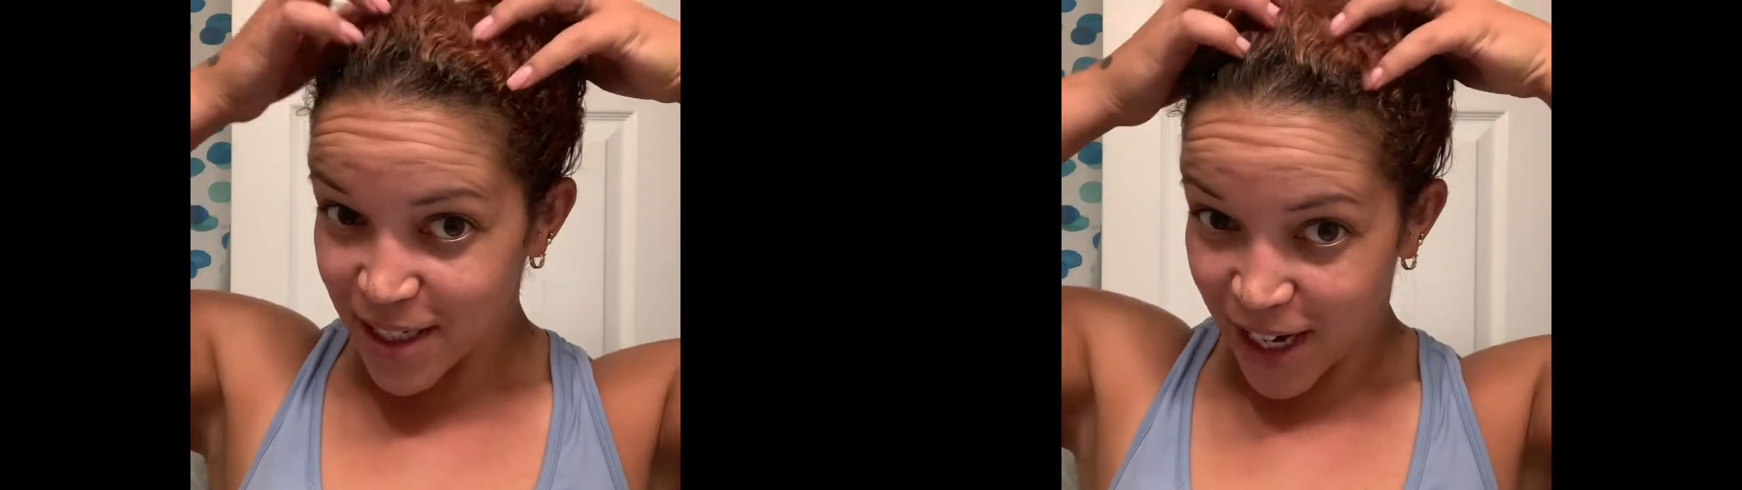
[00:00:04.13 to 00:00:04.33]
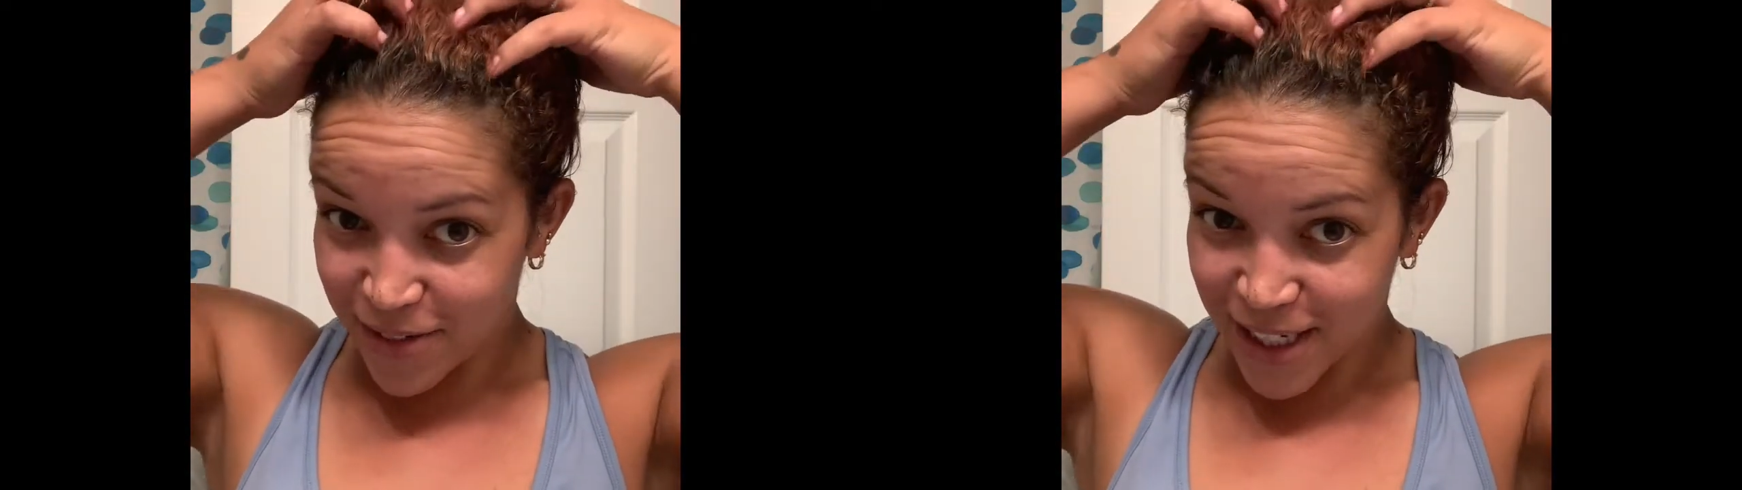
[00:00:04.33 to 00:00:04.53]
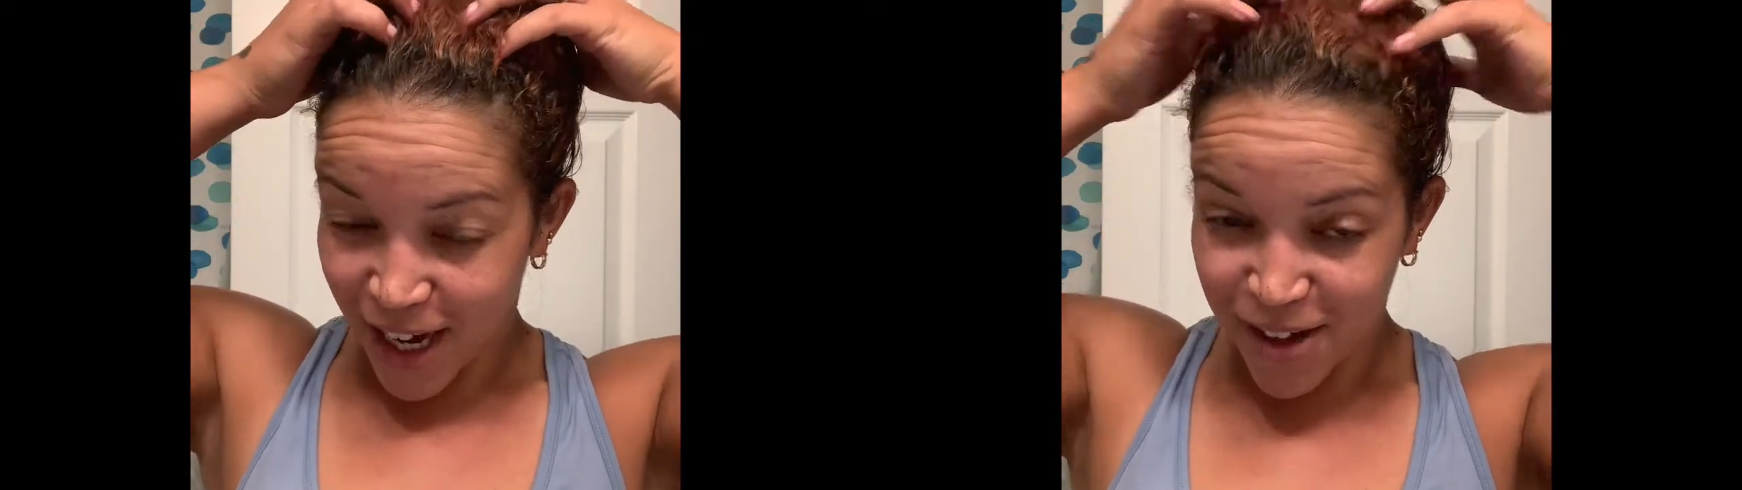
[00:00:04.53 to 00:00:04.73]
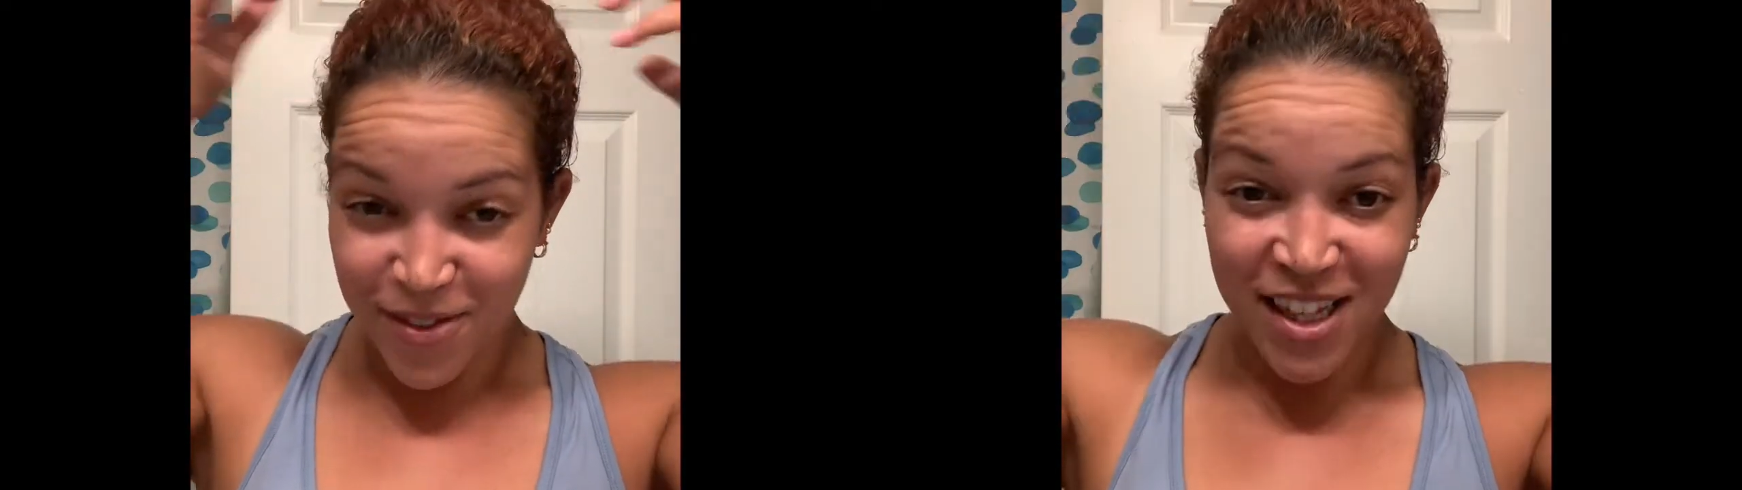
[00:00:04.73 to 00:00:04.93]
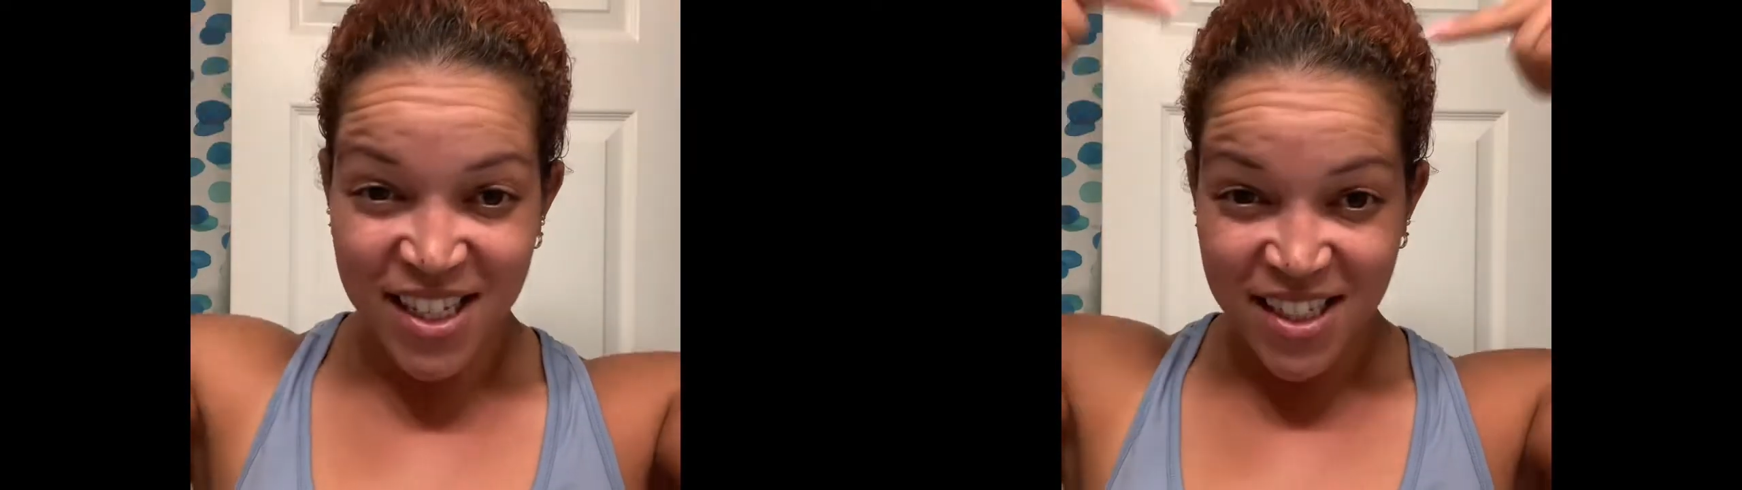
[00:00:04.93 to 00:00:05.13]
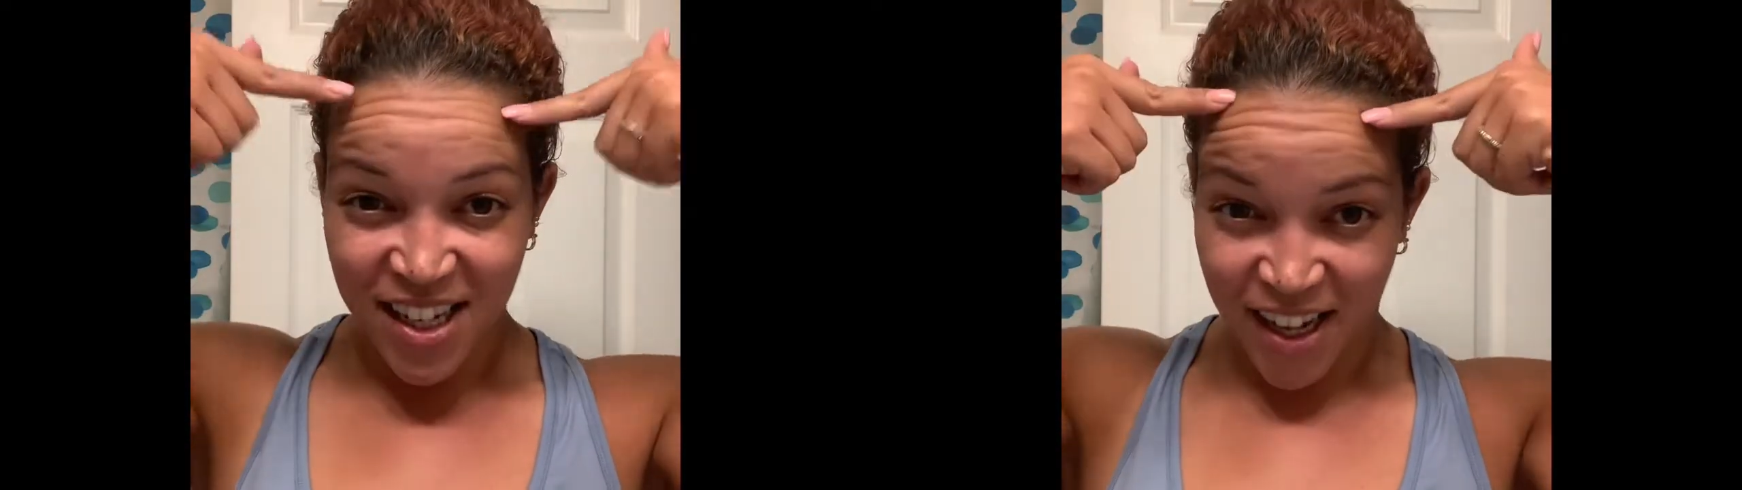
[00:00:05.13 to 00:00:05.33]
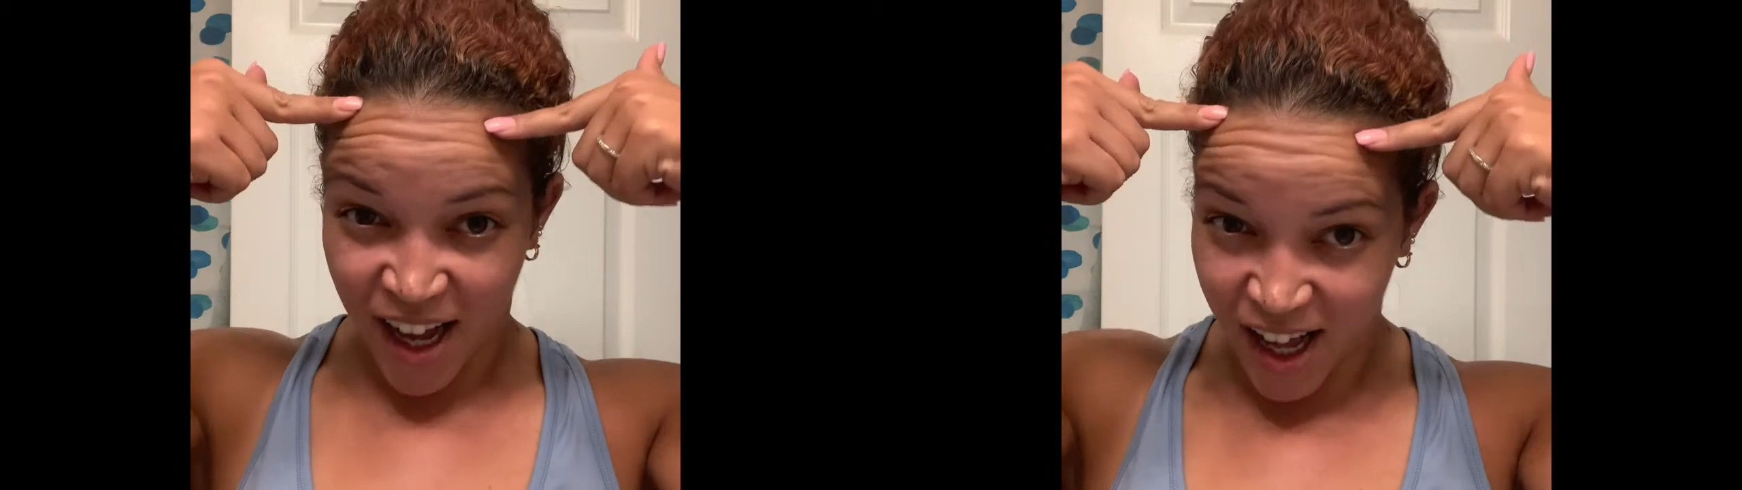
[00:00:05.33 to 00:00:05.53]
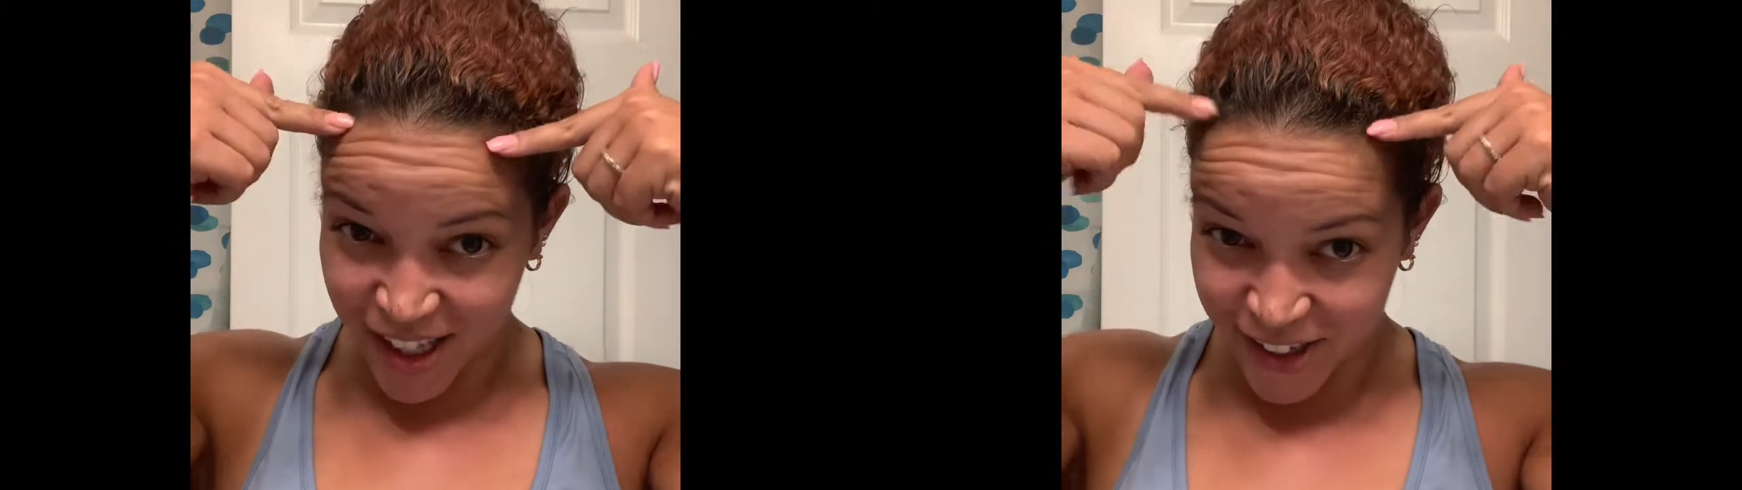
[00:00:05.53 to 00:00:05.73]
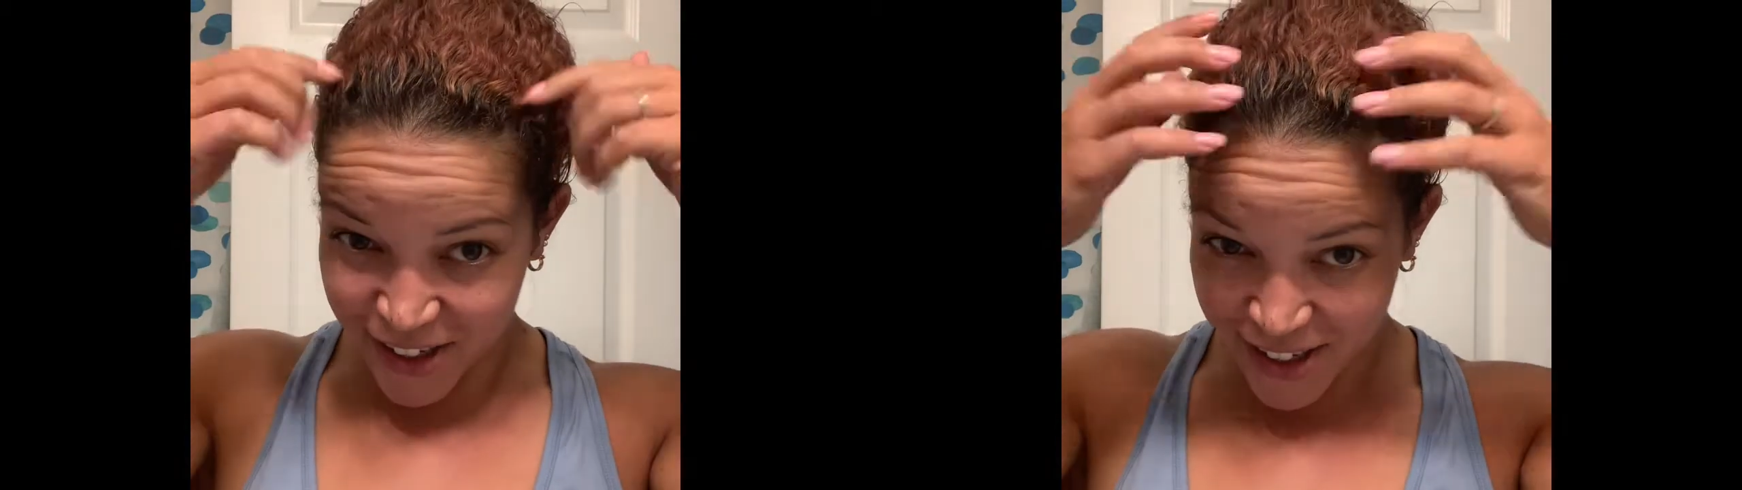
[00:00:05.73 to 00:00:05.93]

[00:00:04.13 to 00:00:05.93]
get rid of this color,